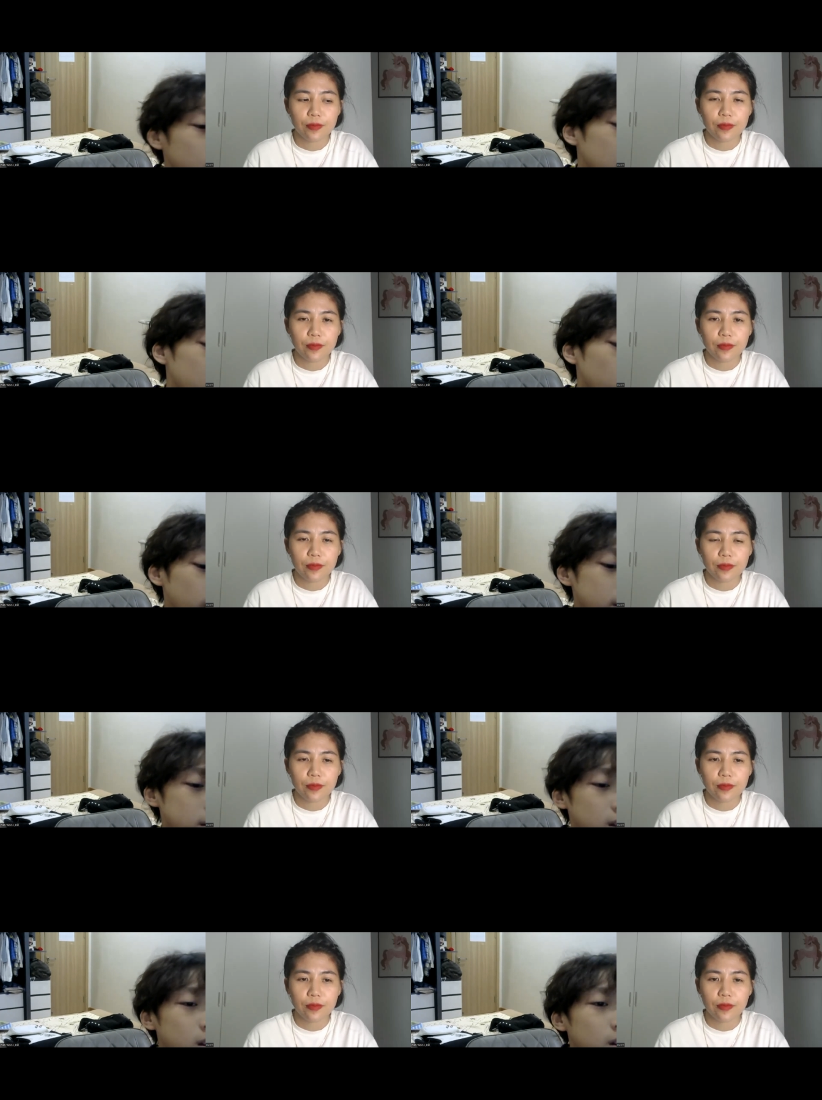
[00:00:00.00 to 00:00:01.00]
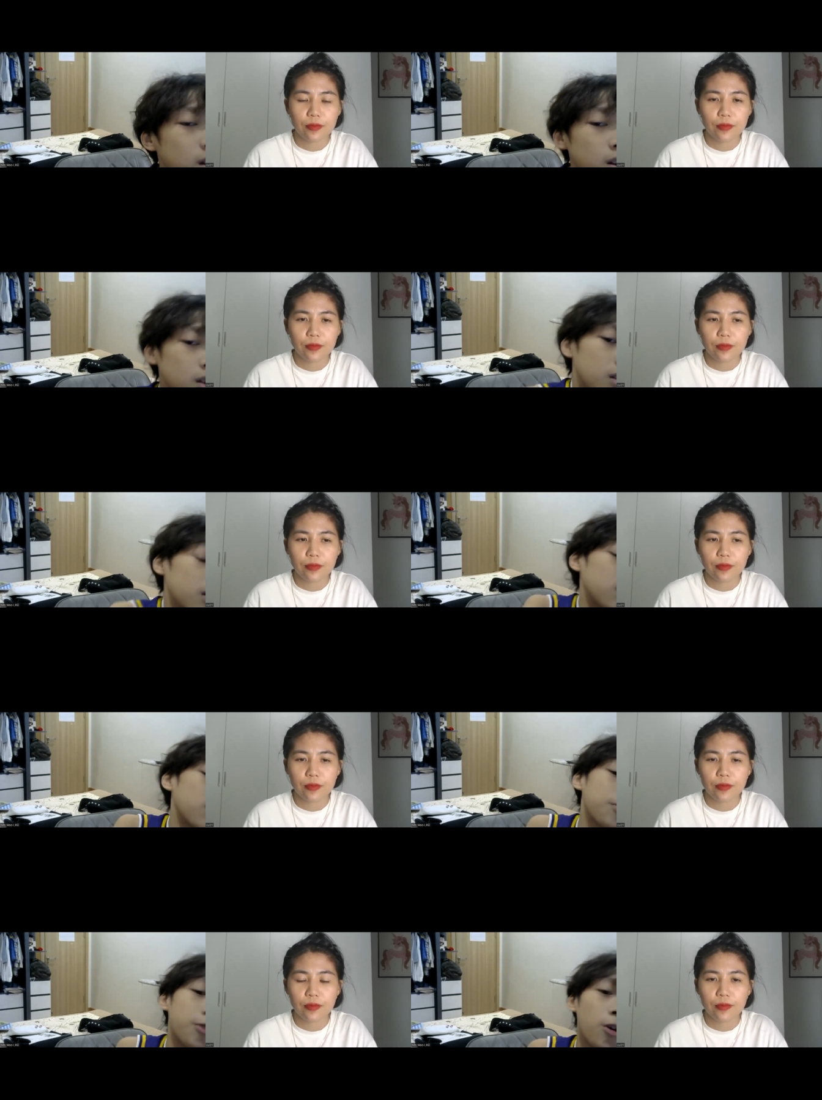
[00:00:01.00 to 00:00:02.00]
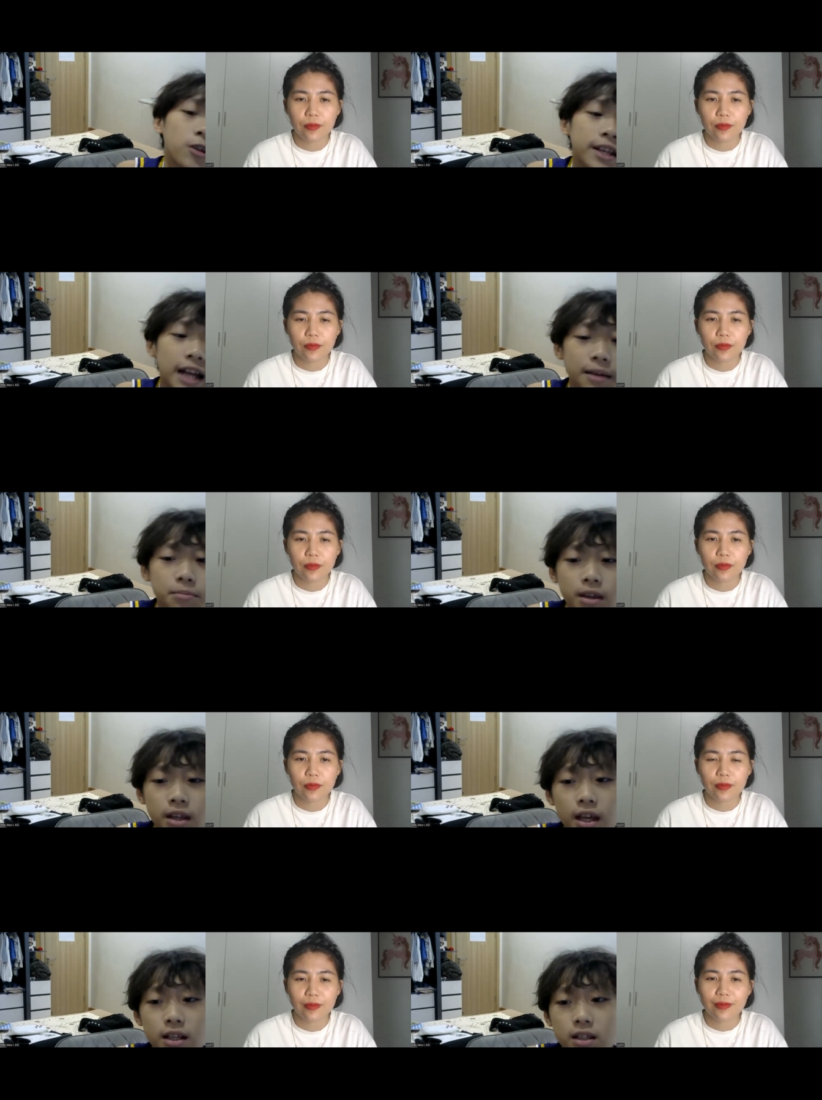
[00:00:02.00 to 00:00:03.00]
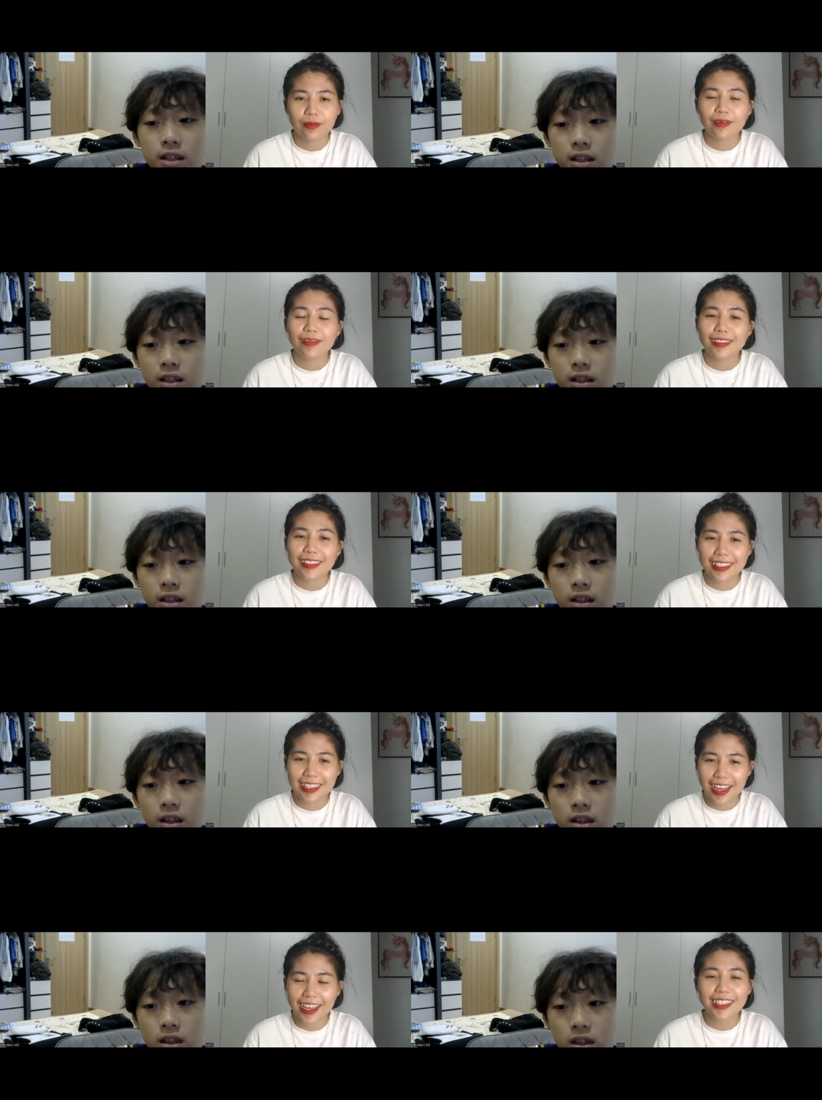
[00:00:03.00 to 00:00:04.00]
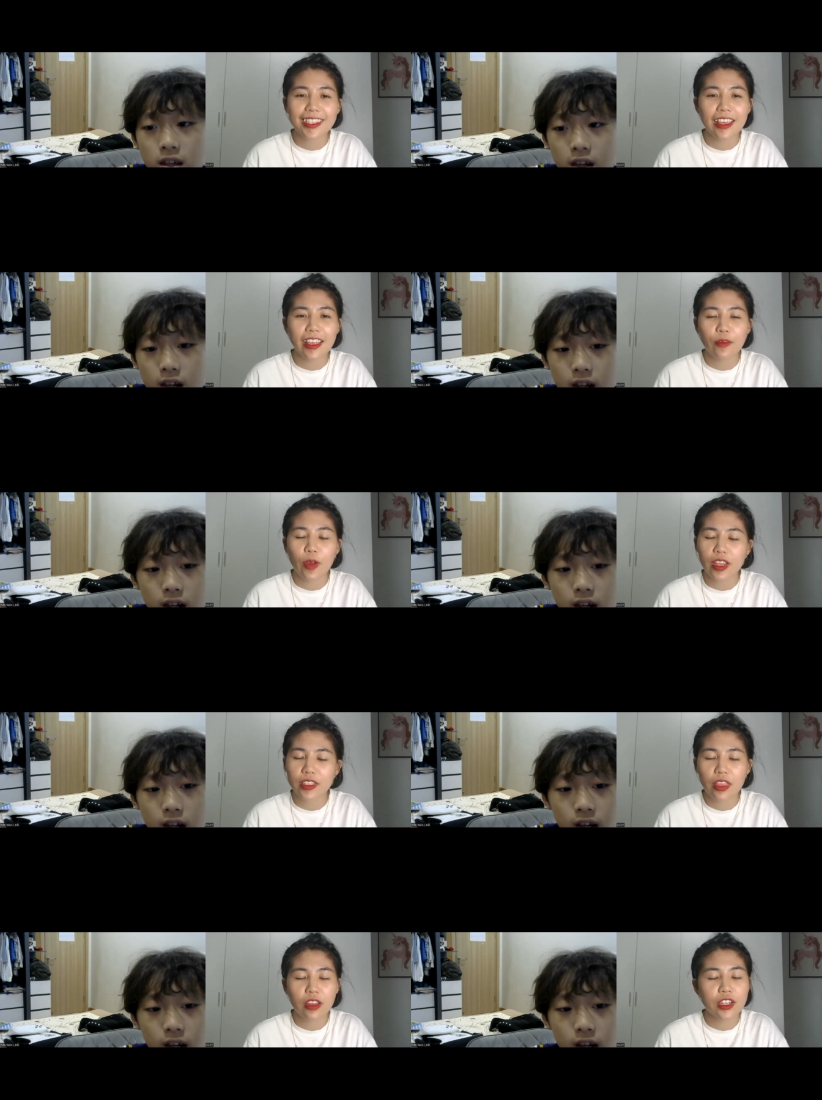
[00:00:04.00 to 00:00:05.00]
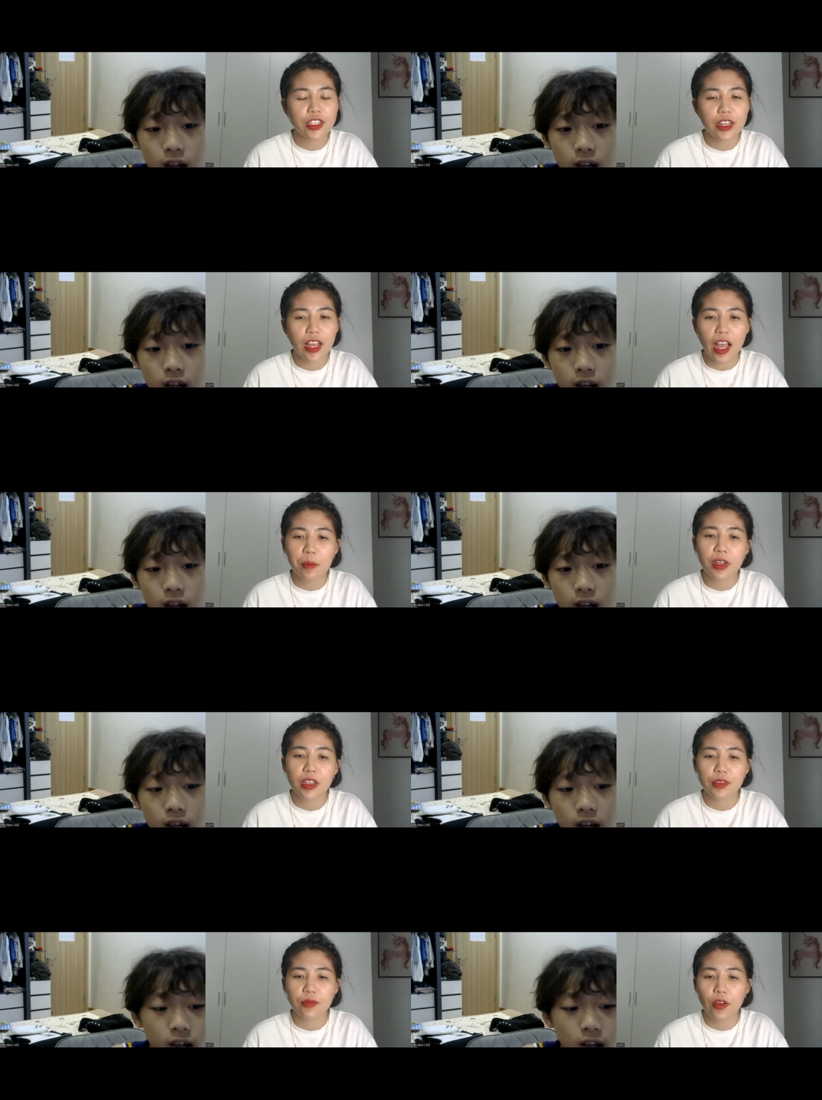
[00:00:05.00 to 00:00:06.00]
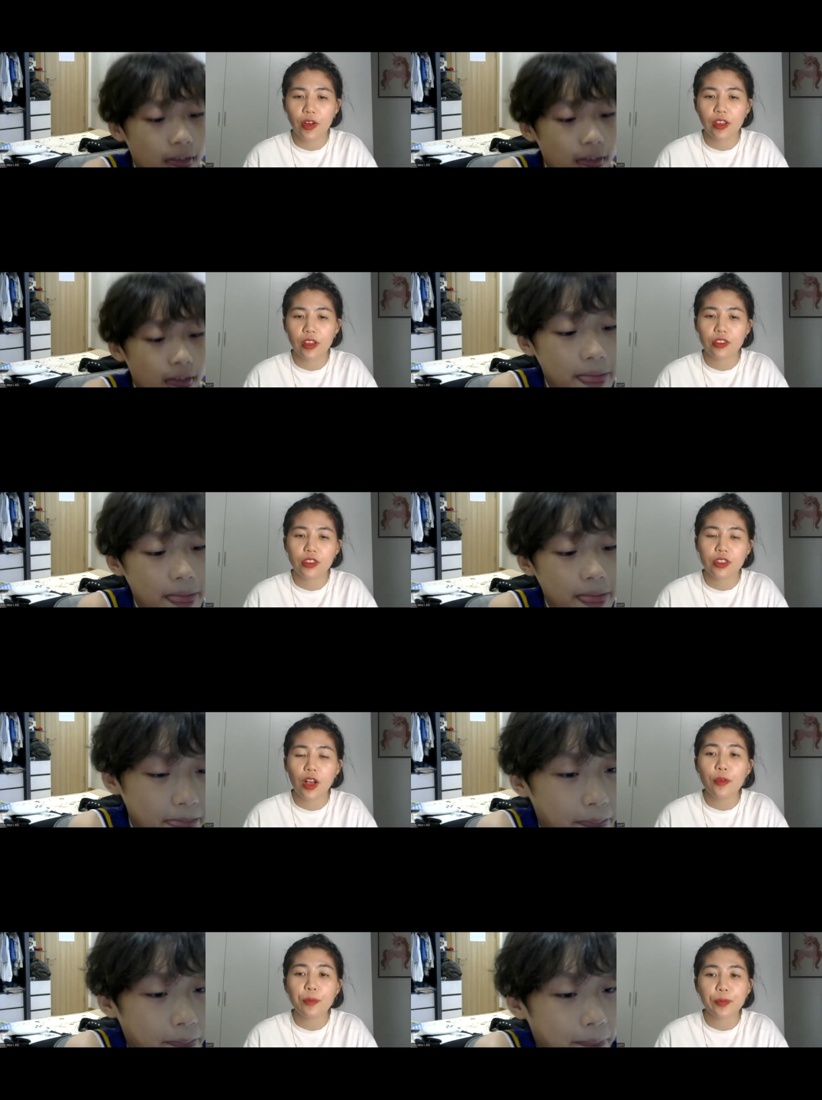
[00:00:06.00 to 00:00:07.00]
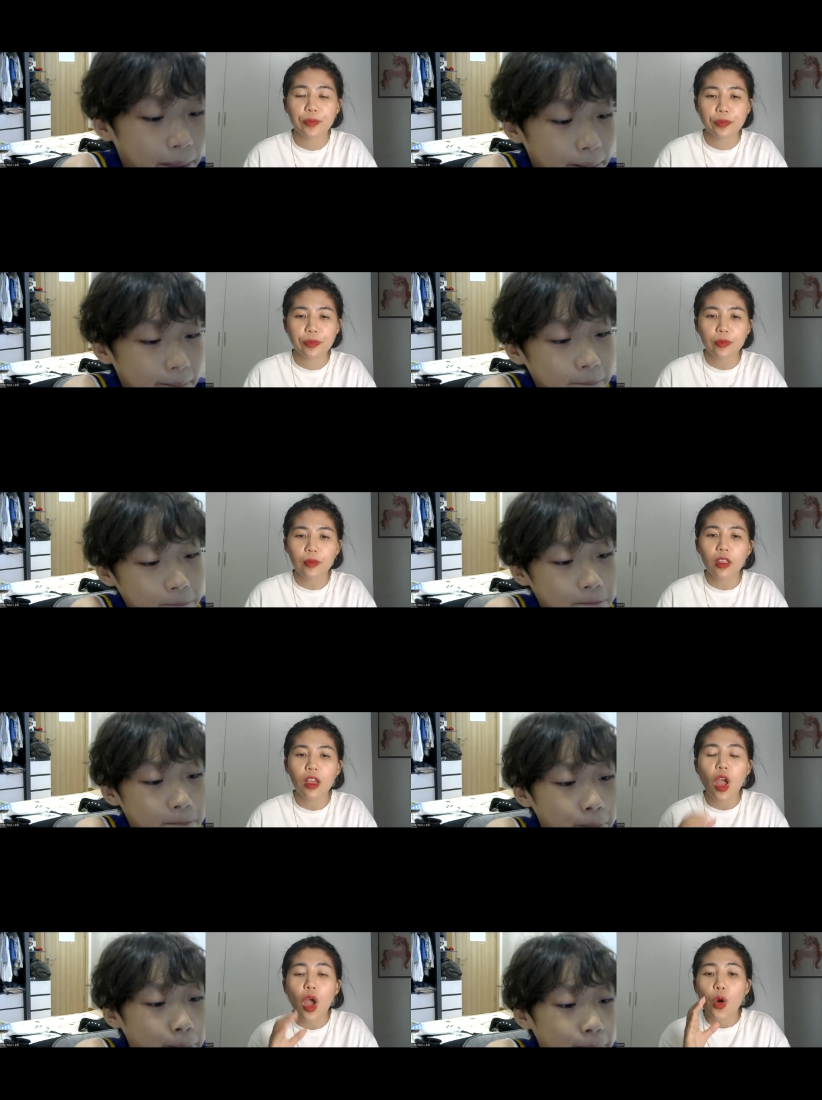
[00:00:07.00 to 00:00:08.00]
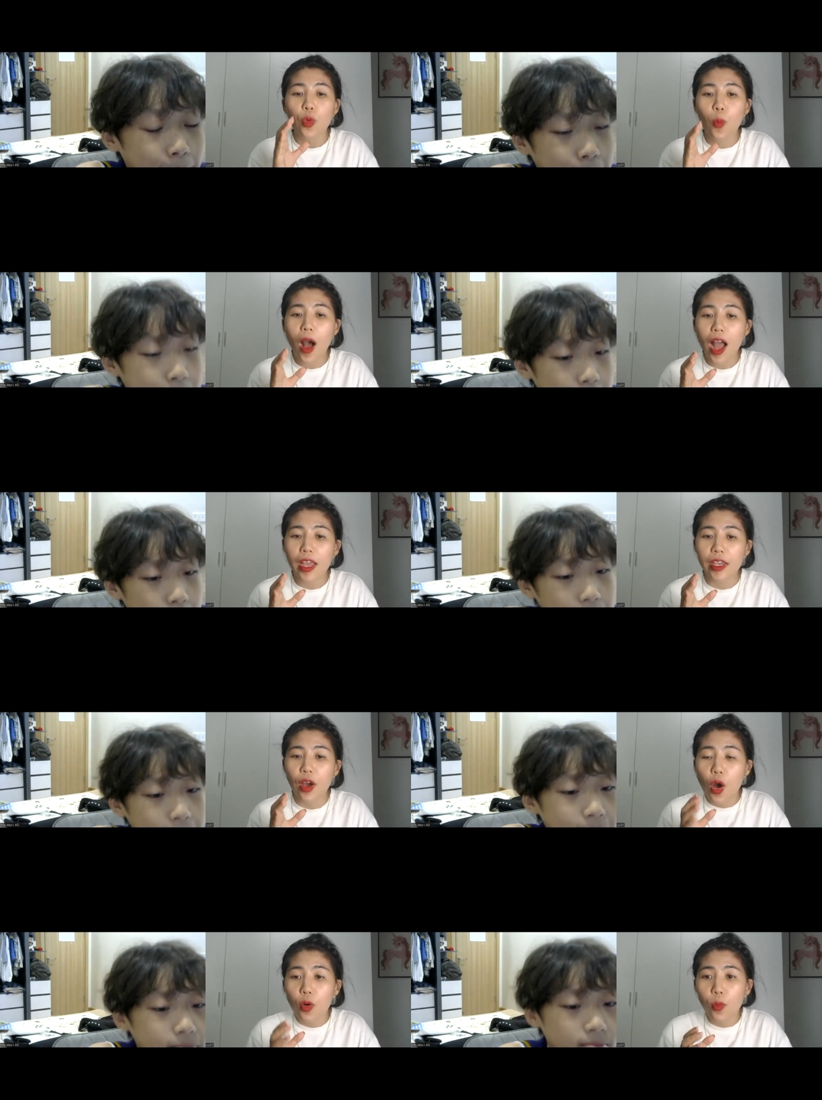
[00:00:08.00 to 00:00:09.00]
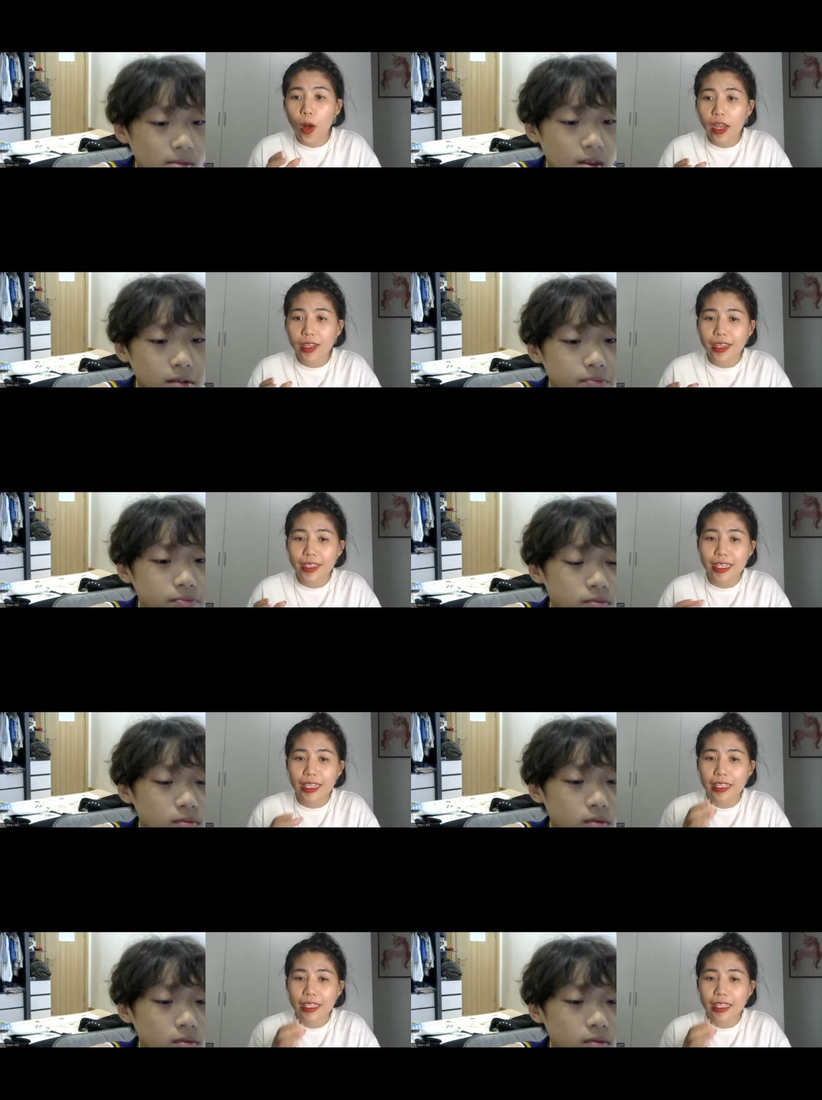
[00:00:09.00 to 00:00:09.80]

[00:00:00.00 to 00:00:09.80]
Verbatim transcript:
Speaker 1: He waits 39 minutes.
Speaker 2: Yes, he waits 39 minutes. Very good. So why? Why does